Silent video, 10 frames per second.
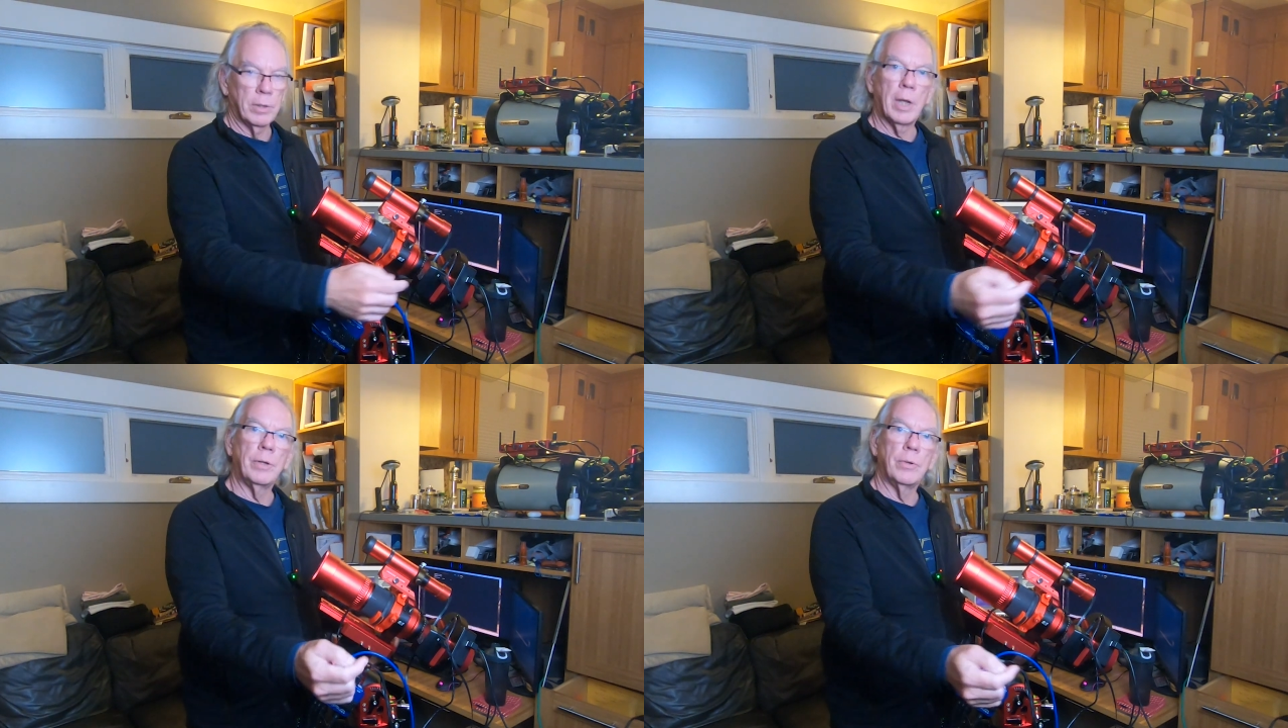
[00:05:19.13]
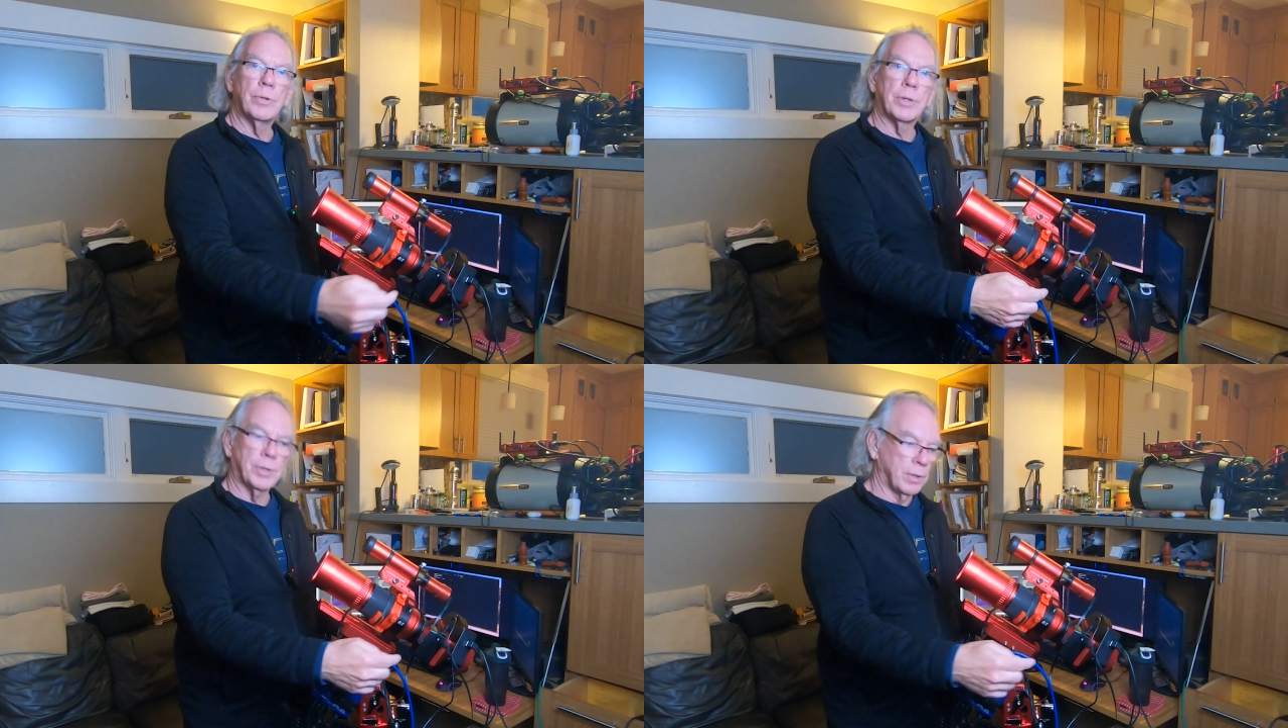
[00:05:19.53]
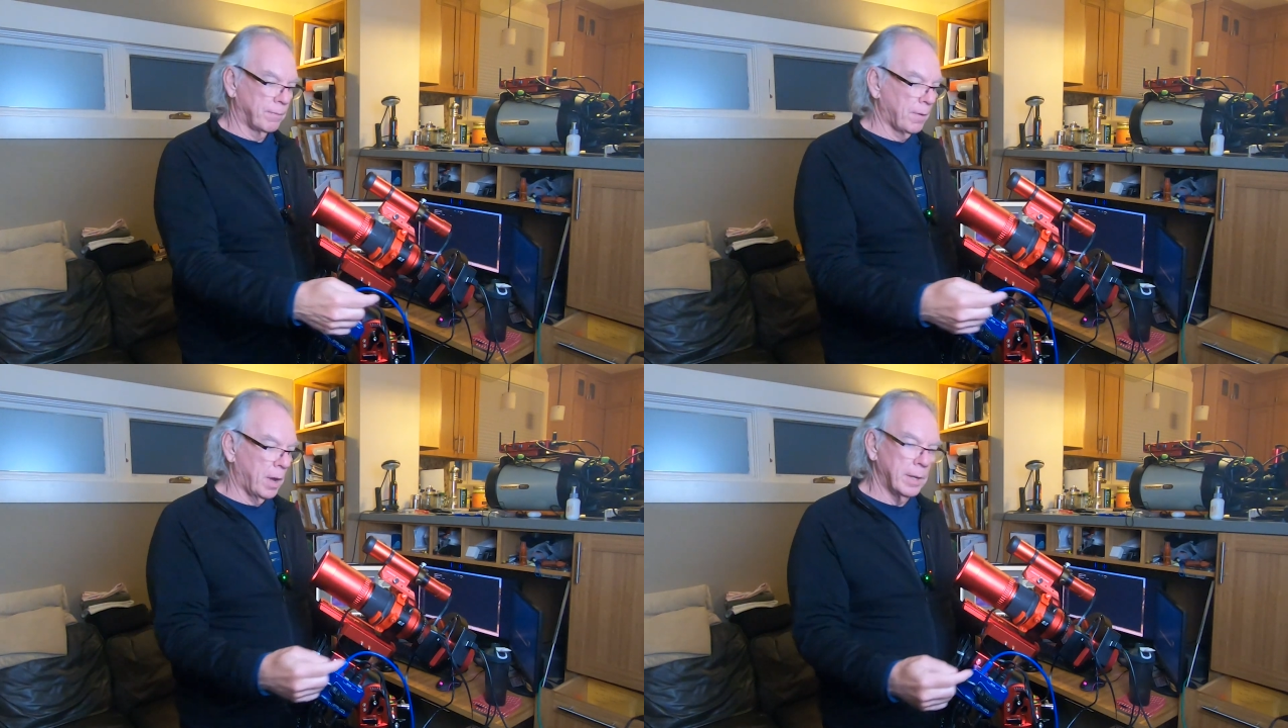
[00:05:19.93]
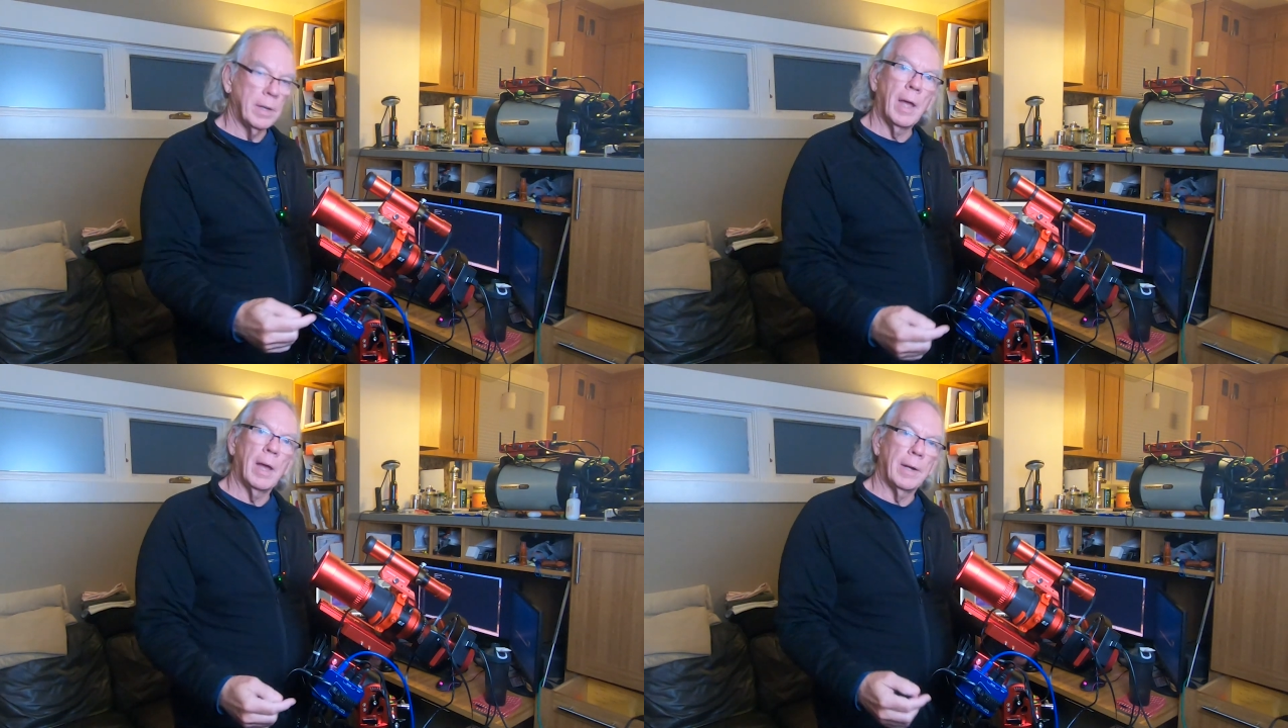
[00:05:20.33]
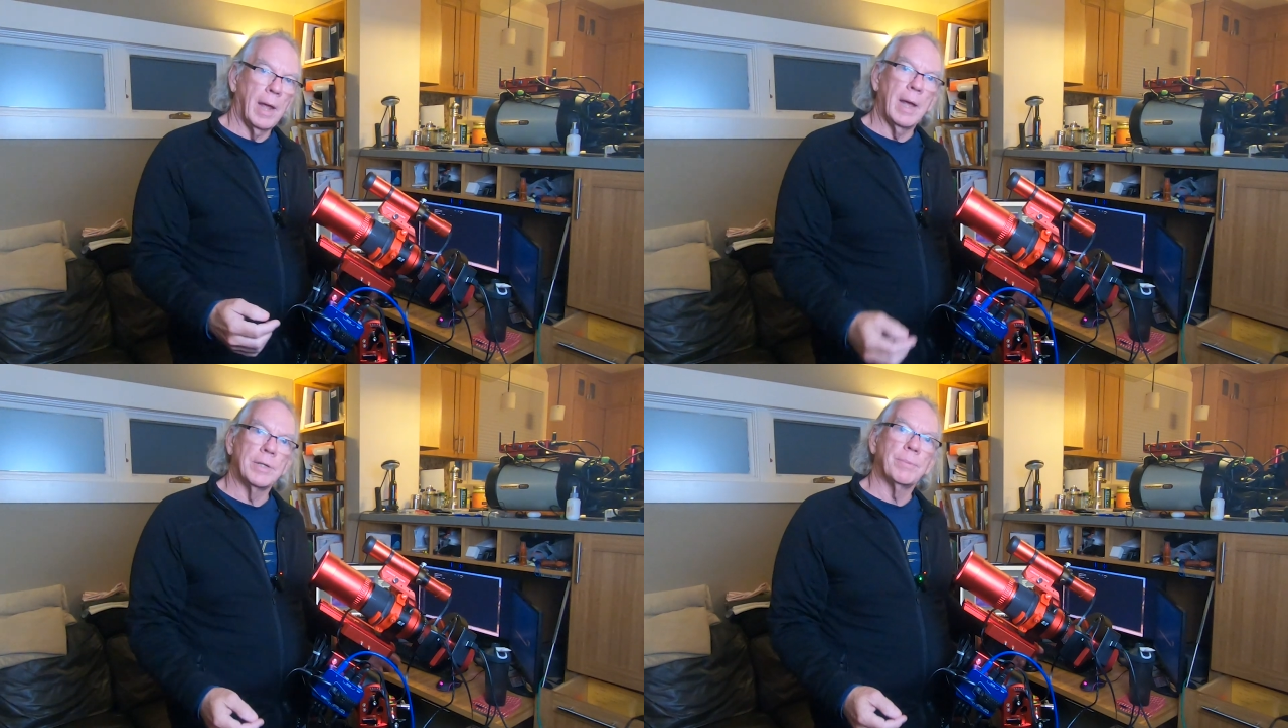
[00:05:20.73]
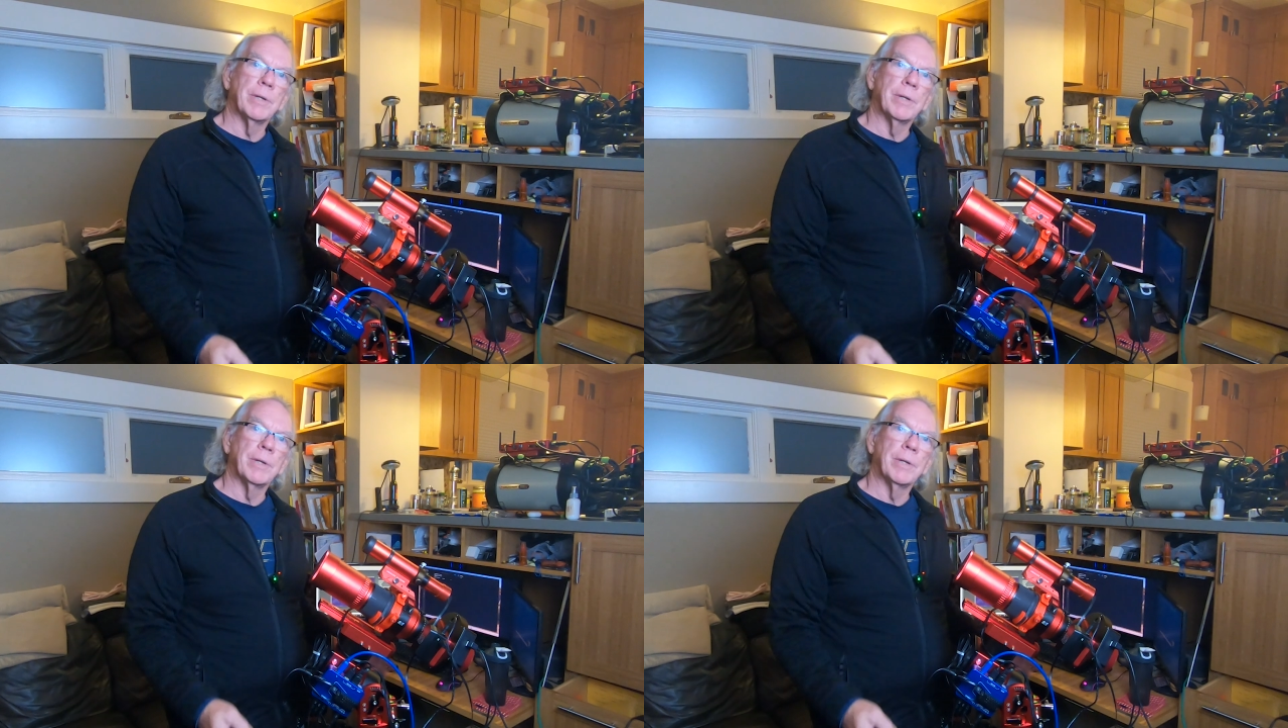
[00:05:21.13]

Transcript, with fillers: then you just define that as